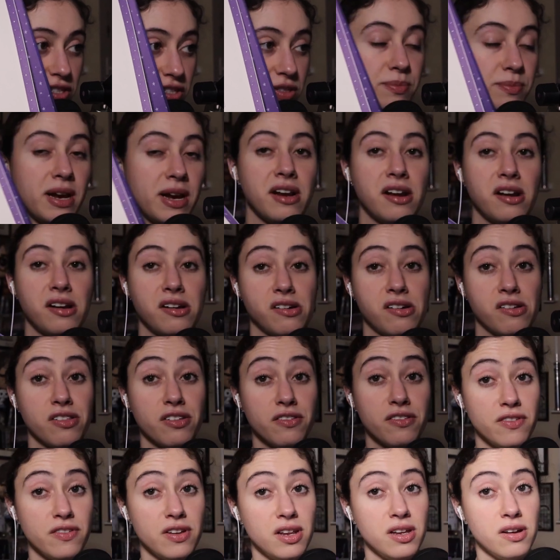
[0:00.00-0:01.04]
made
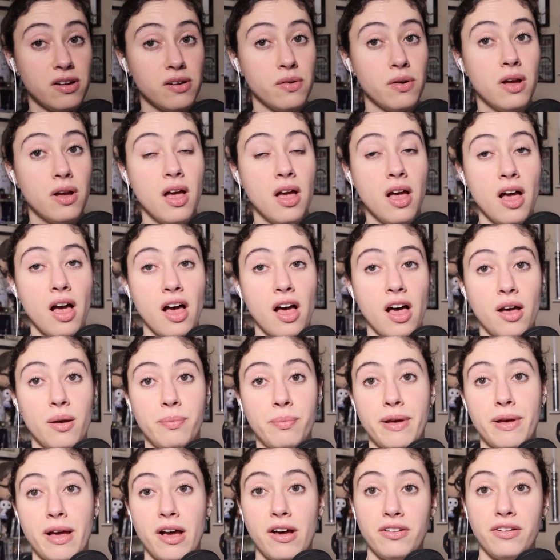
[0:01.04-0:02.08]
another video
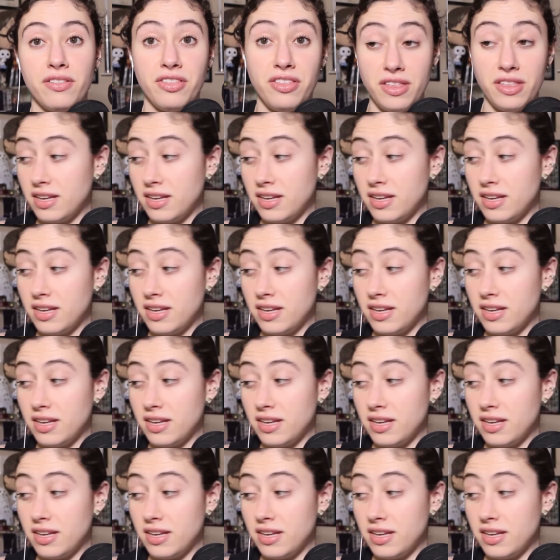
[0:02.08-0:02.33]
about